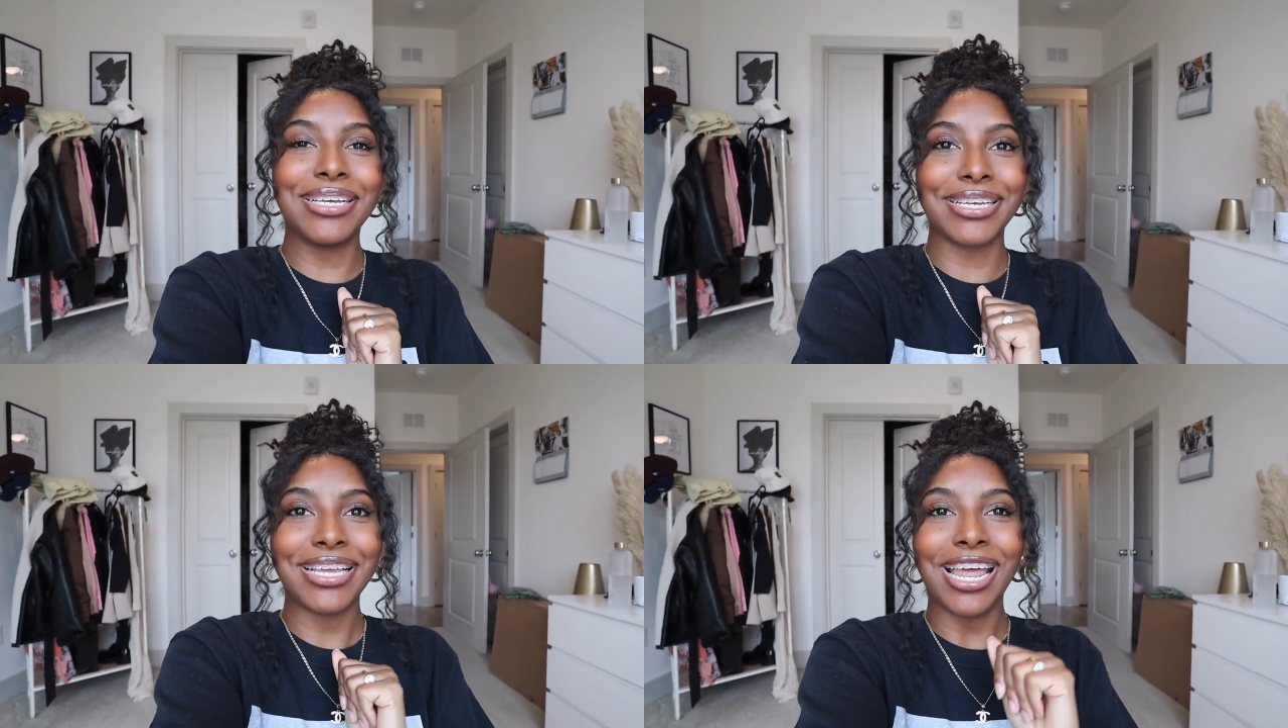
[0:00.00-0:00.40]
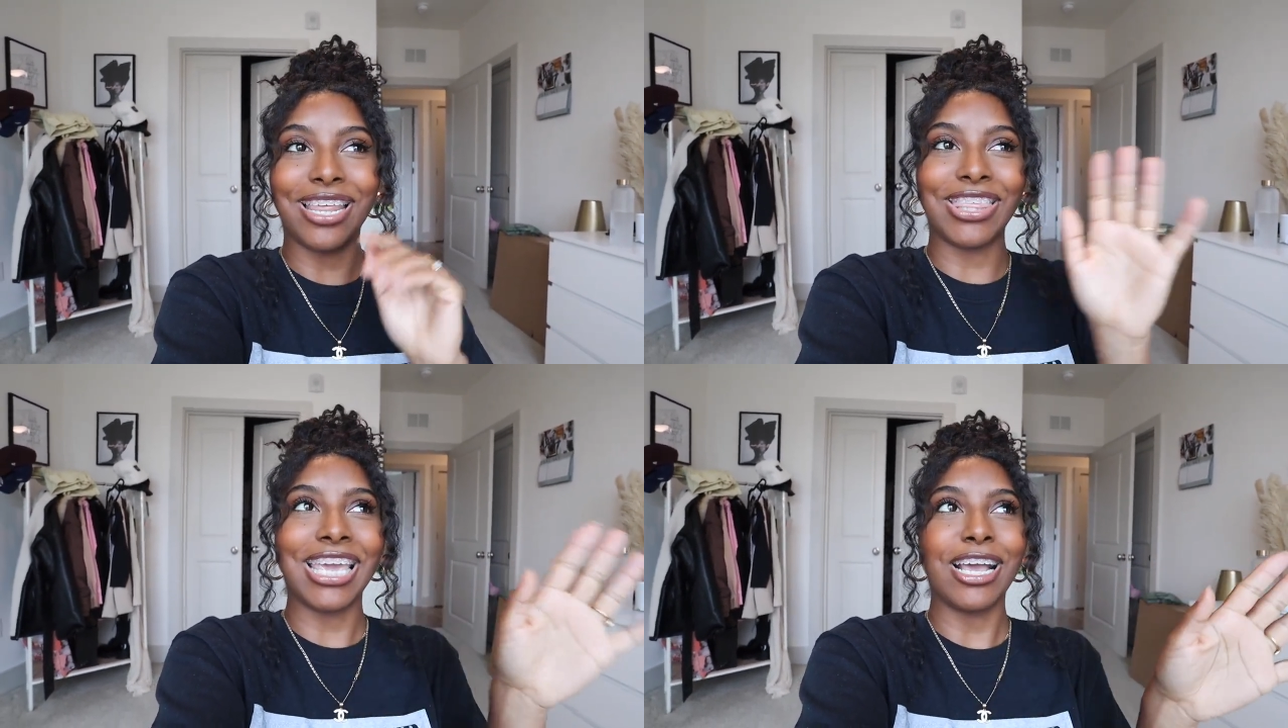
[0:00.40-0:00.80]
and I
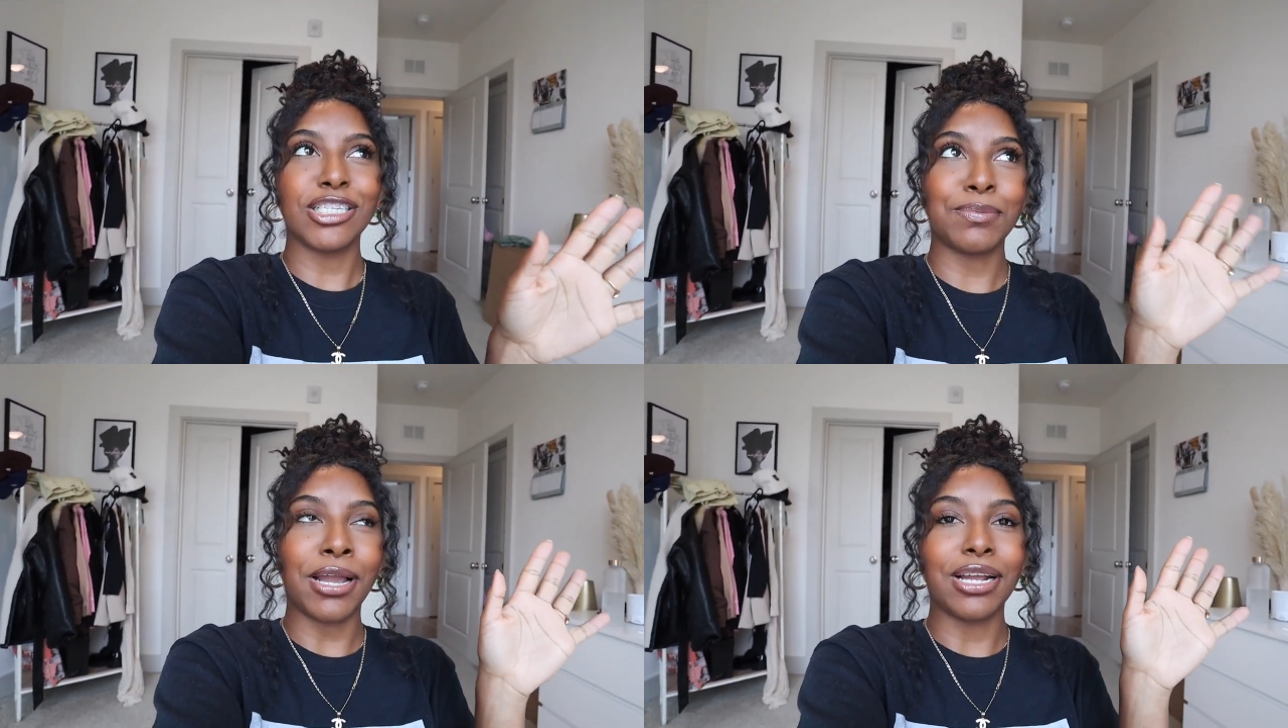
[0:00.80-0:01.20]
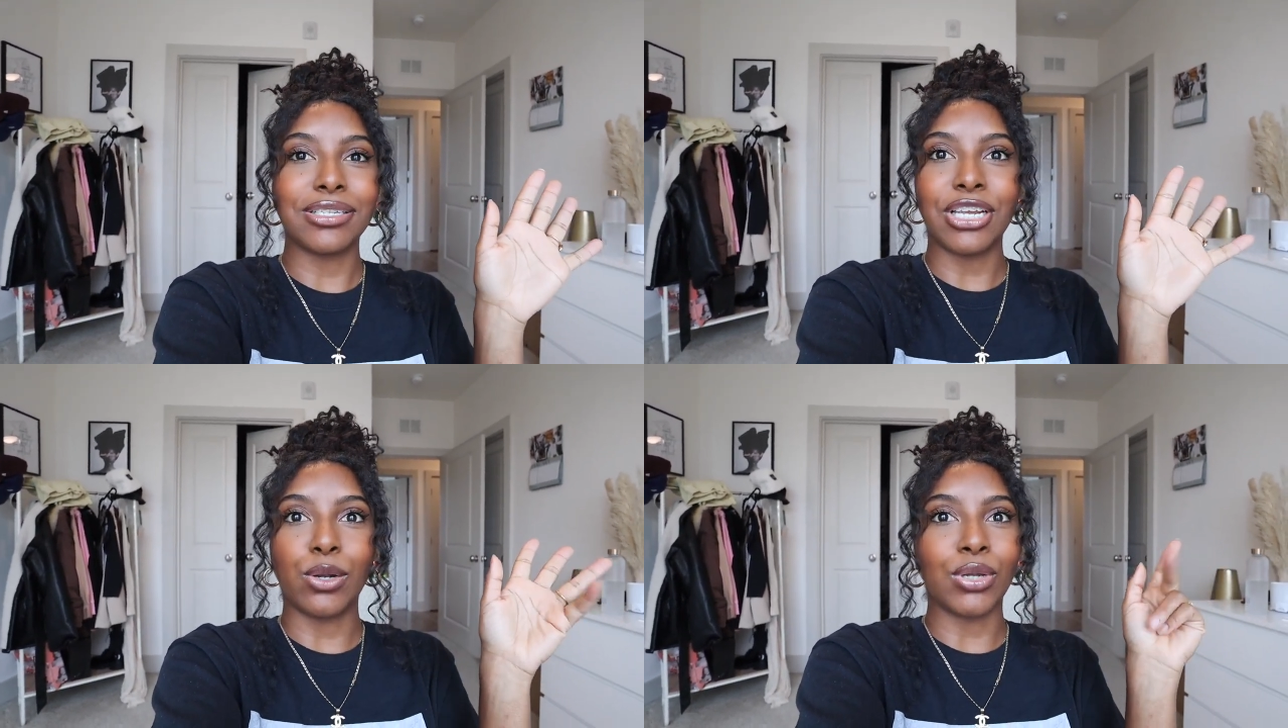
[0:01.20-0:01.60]
think it expires
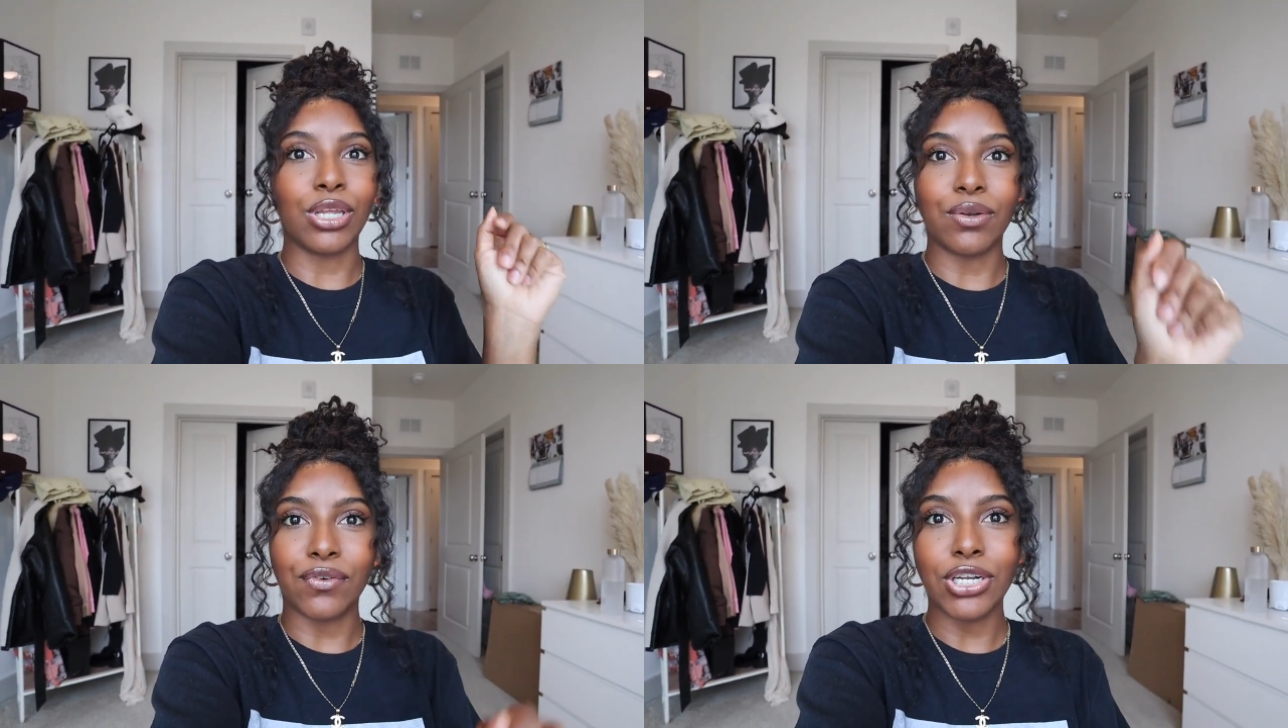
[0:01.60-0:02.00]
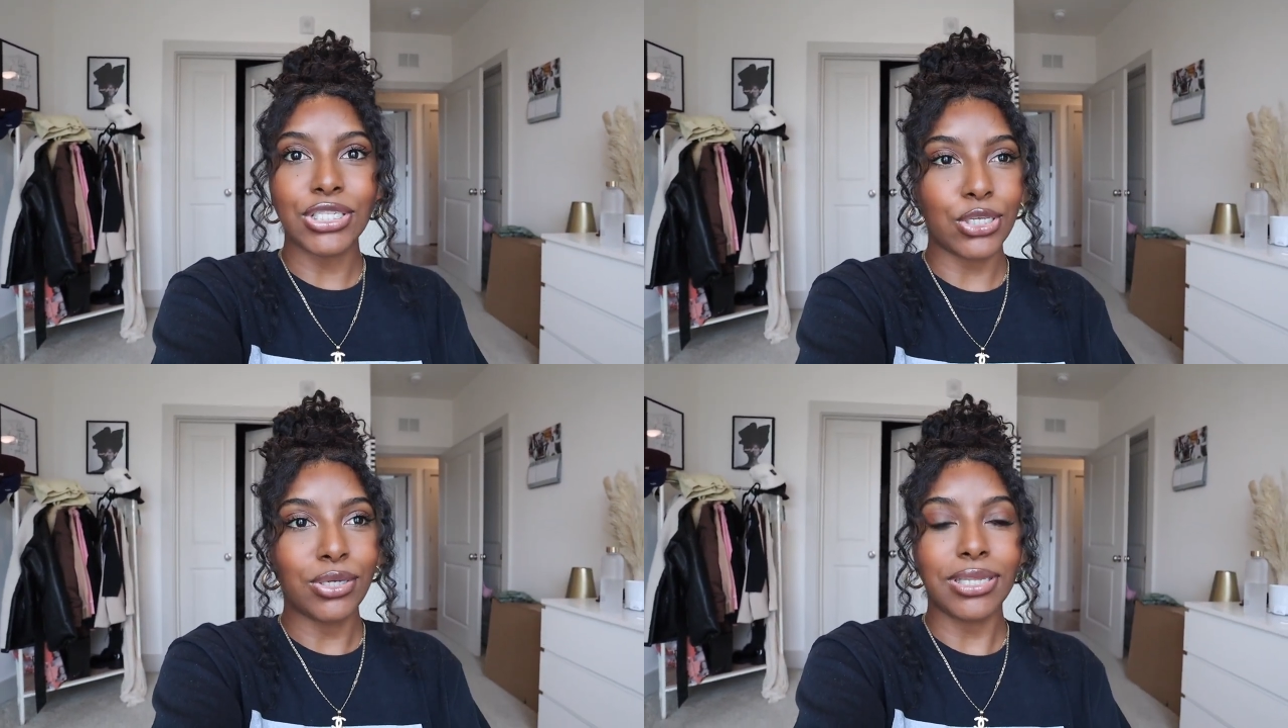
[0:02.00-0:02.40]
January 31st.
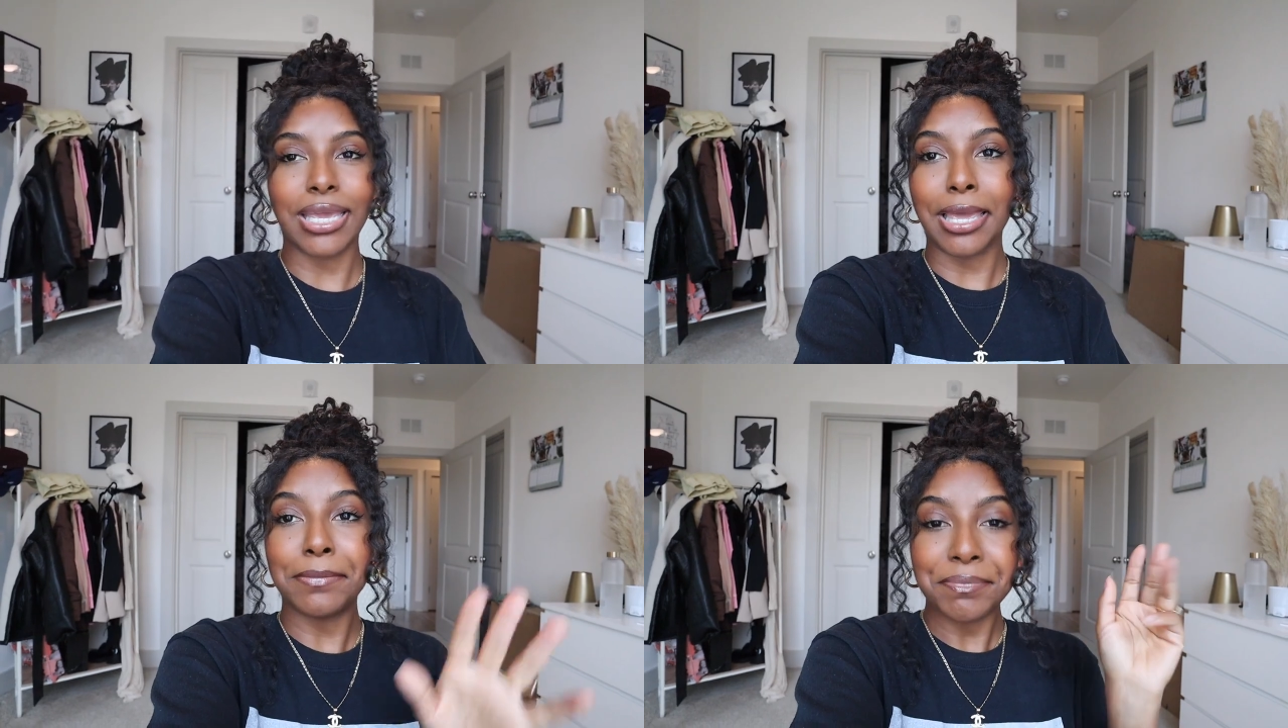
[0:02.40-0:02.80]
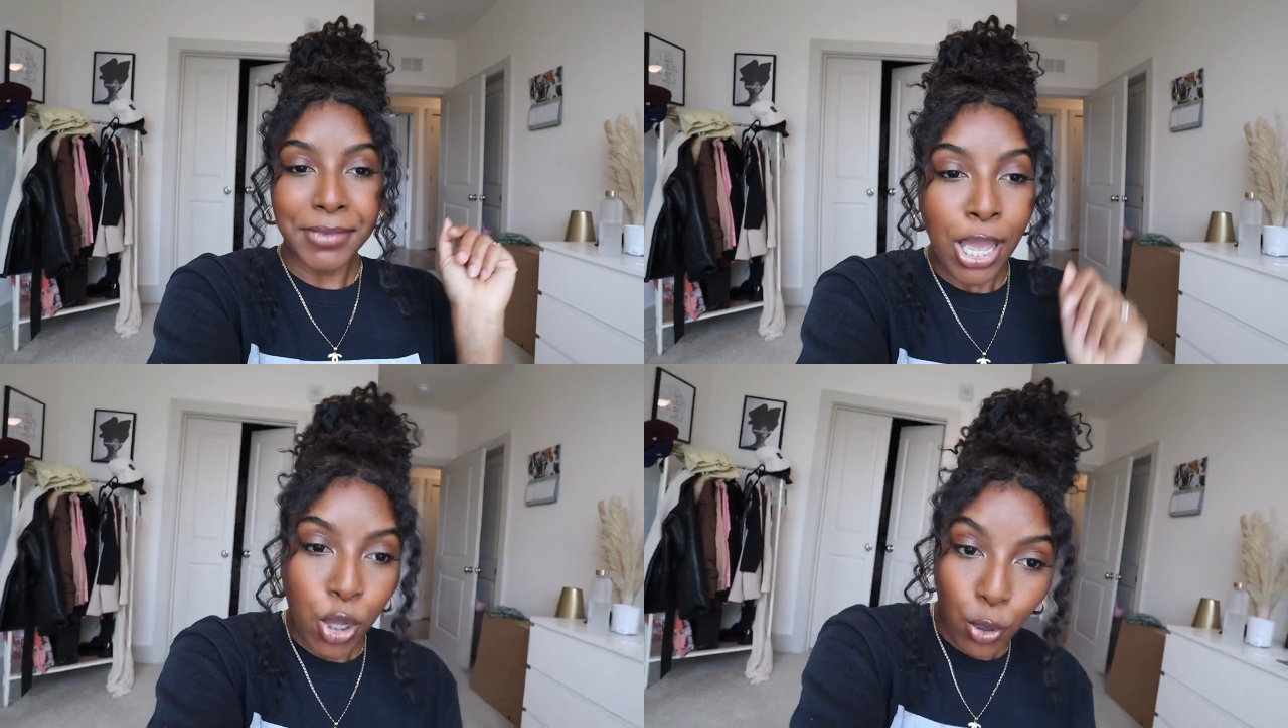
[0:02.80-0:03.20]
So I was like, yep,
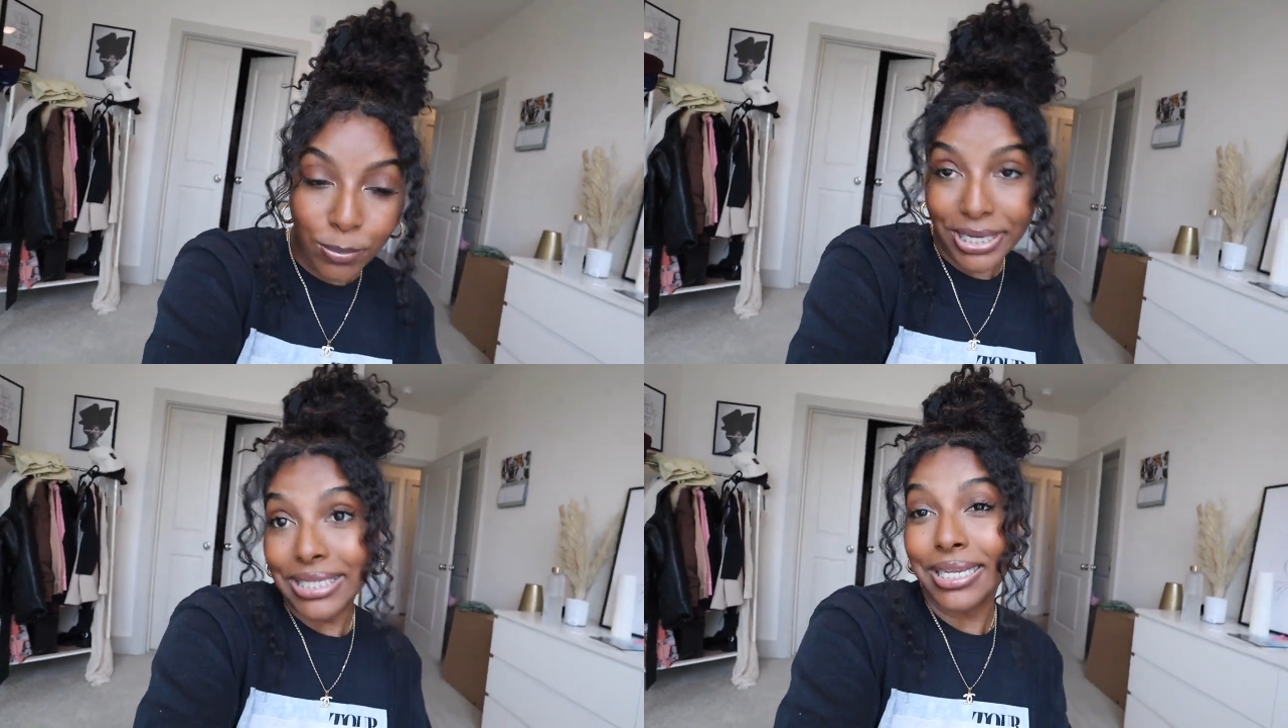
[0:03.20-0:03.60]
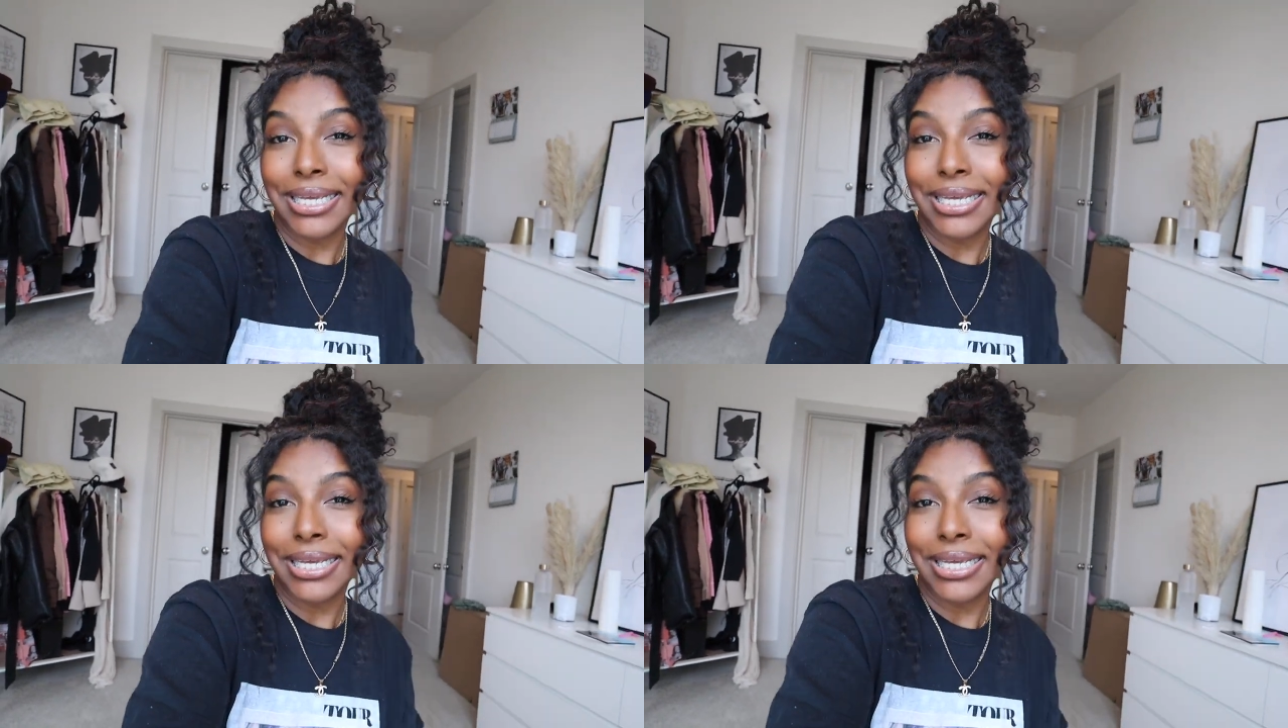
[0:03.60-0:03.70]
Uber Eats it